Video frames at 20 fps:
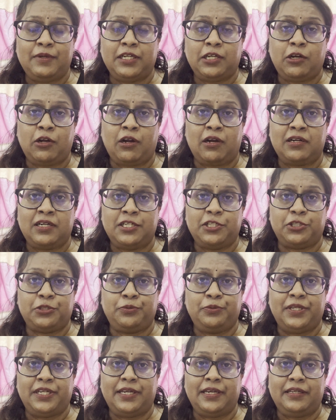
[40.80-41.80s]

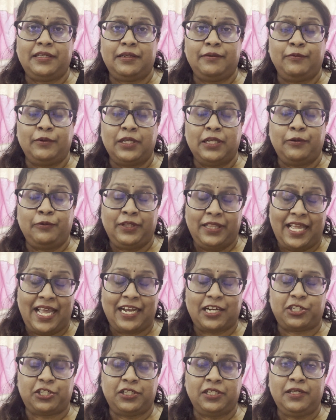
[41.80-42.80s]
Courage with
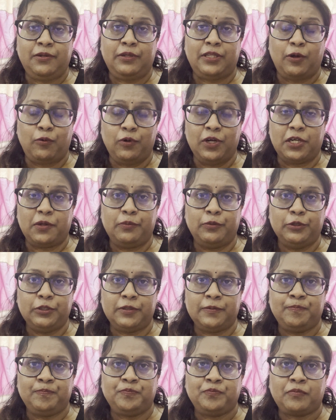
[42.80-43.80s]
Action, the
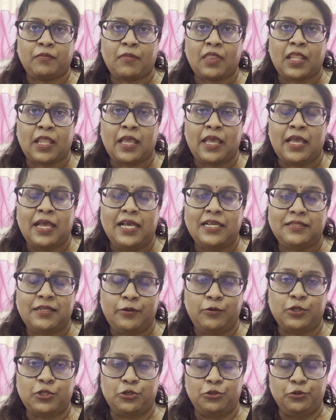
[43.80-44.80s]
workbook. As
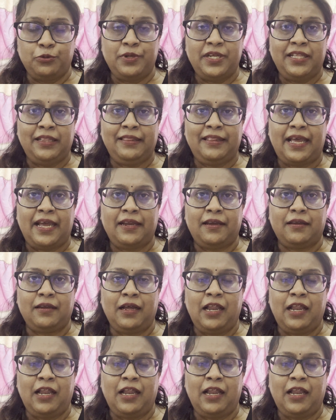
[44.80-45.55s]
I was doing that, a